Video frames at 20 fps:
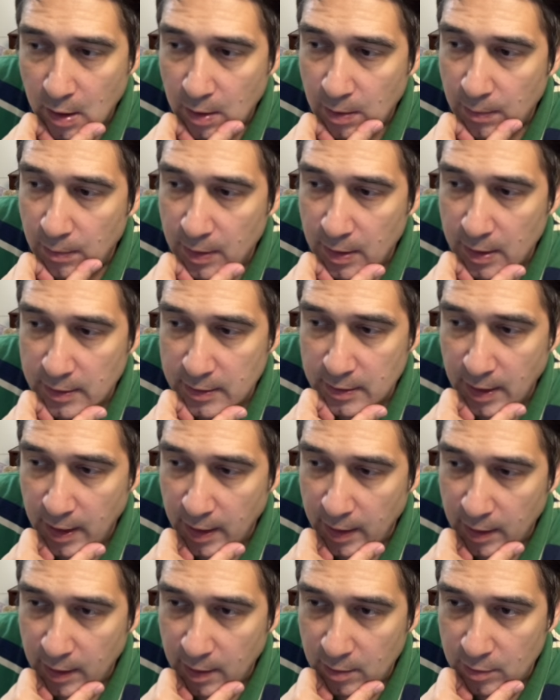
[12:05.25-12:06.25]
because
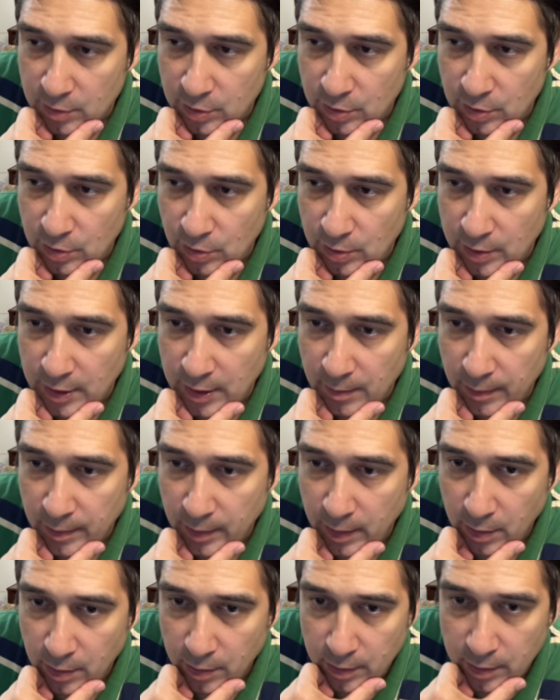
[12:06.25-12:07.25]
that helps to
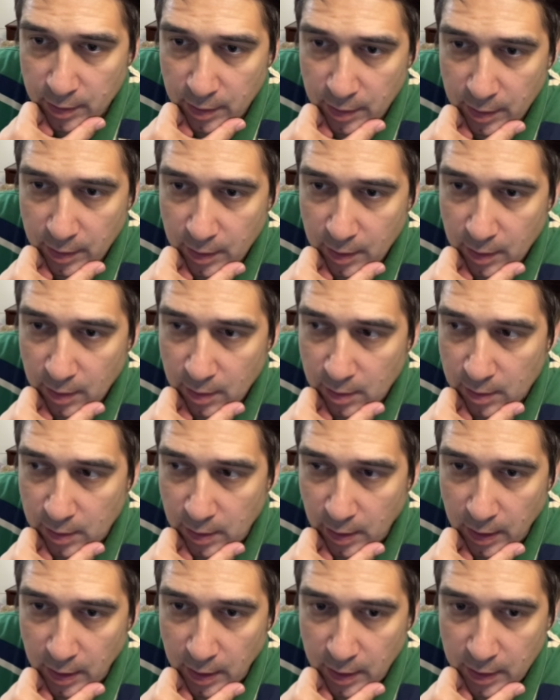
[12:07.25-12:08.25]
debloat
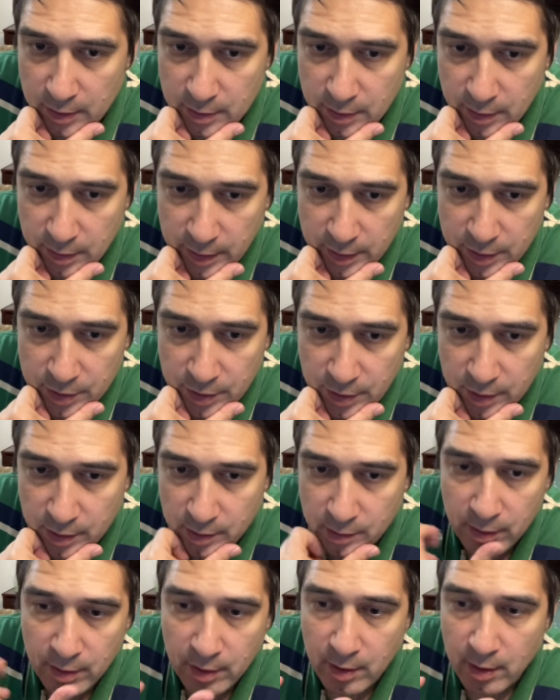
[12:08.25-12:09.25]
the
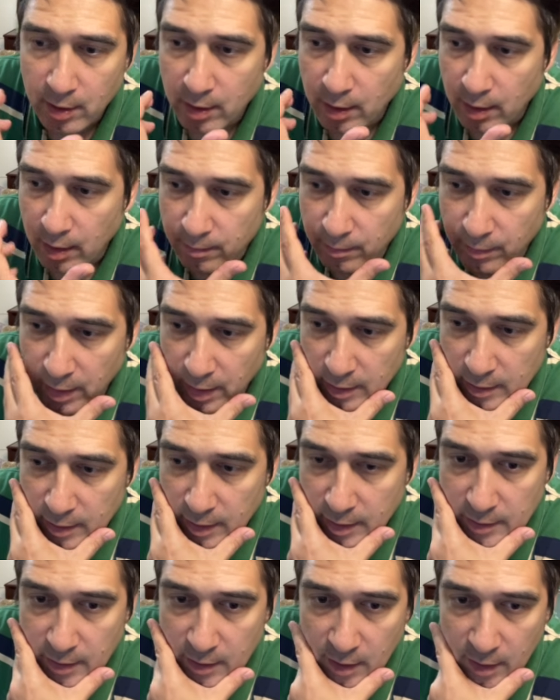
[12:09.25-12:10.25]
installation and make
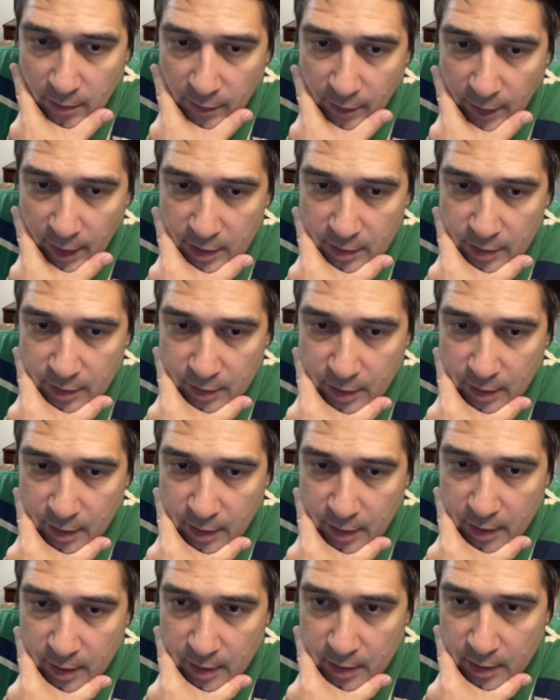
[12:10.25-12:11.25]
things a lot faster.
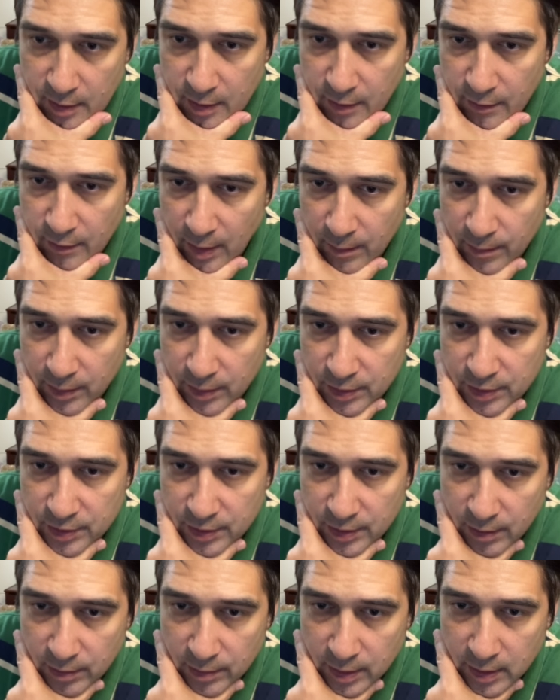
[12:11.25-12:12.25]
Then you've got
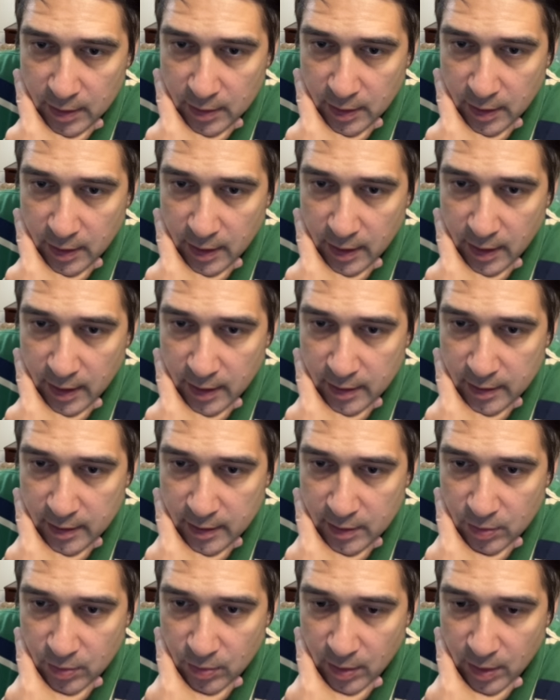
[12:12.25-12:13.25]
personas, and again,
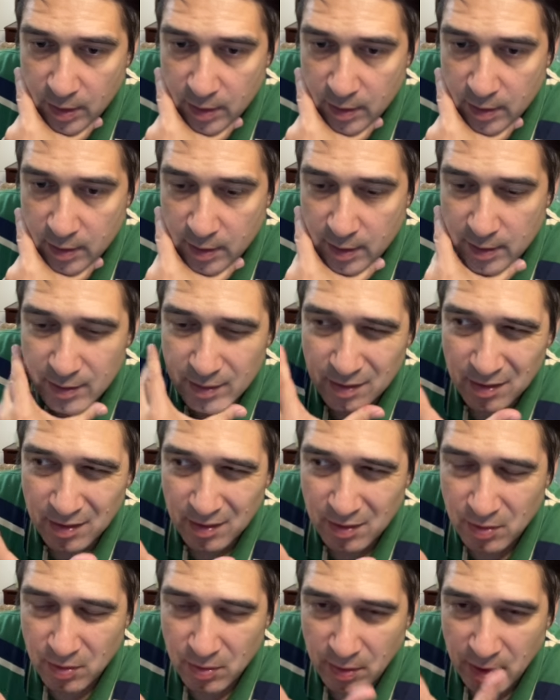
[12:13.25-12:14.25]
this one is a
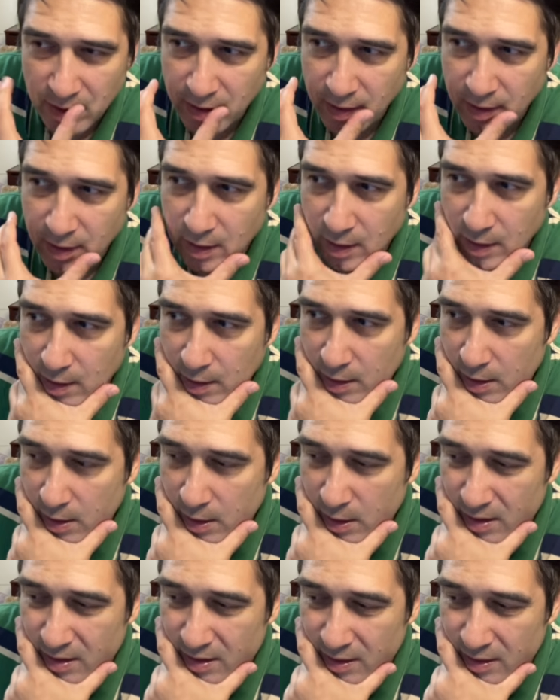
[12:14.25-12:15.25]
little tricky.
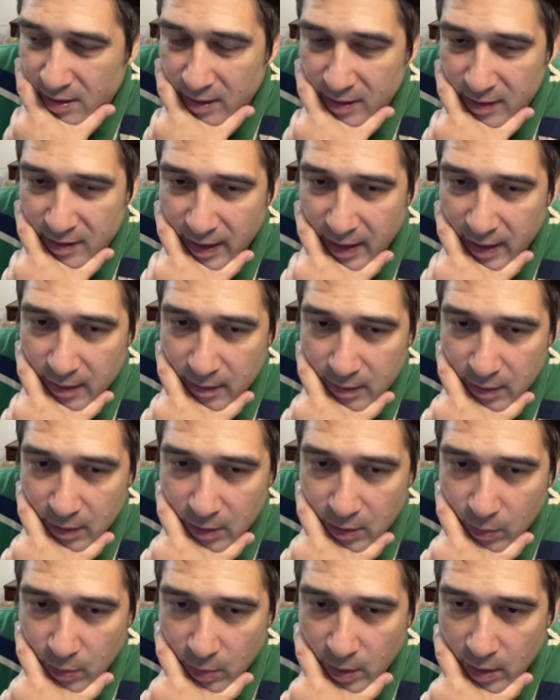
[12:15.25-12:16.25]
Doesn't
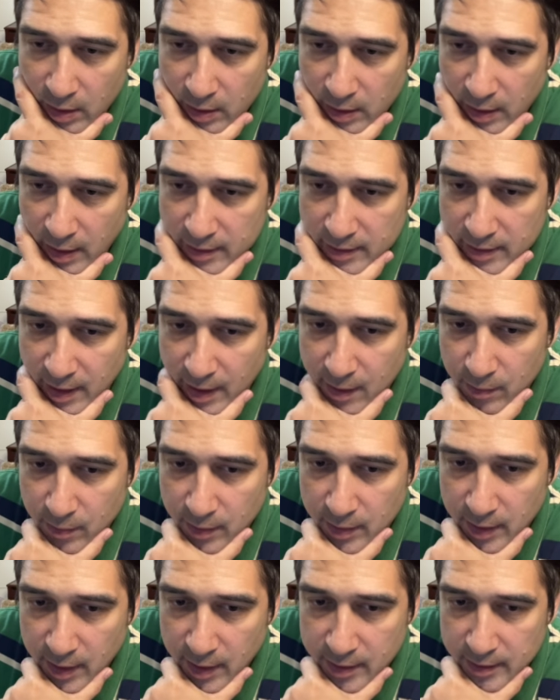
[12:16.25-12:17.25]
exactly work as
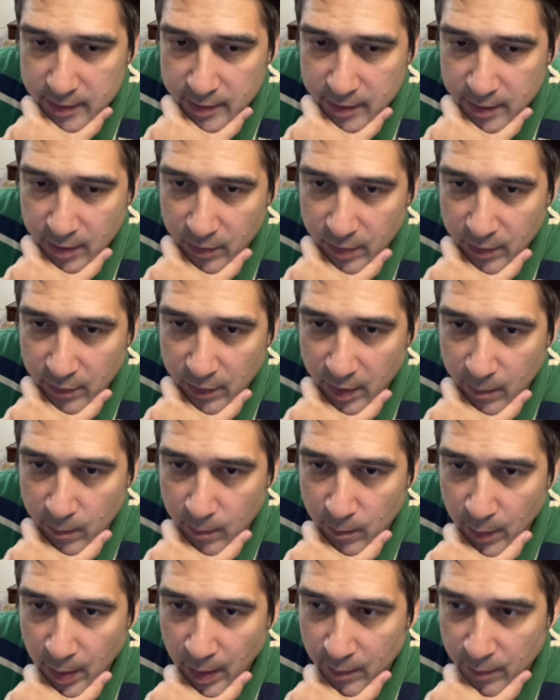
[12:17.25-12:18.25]
advertised. So we've got
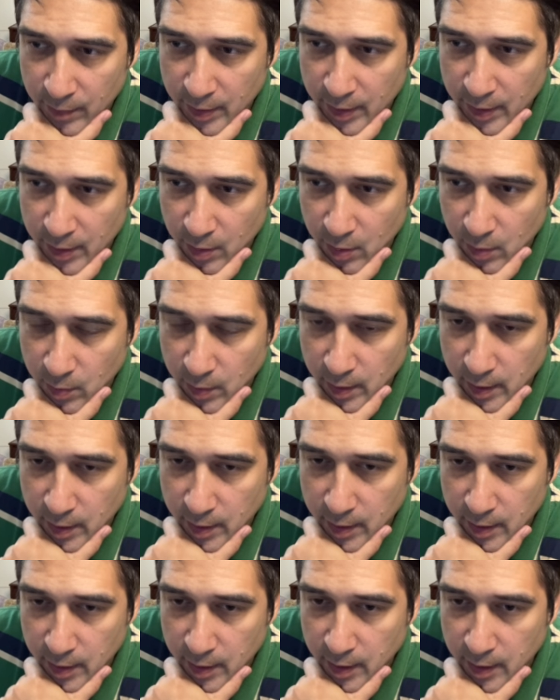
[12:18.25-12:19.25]
memory over
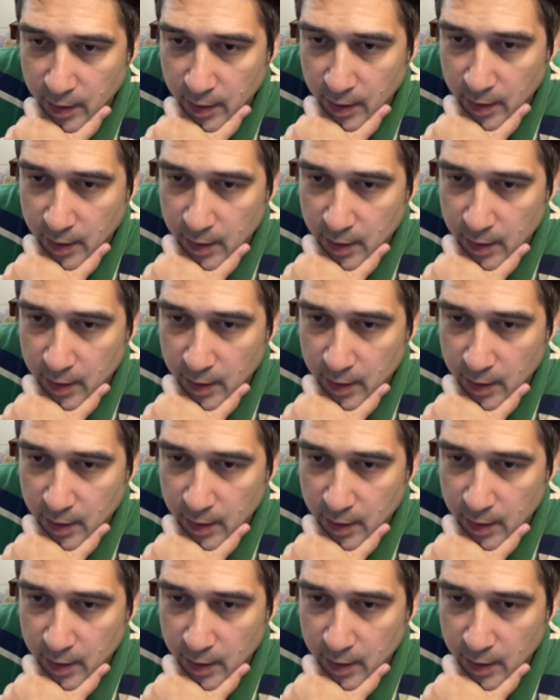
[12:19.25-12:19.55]
here,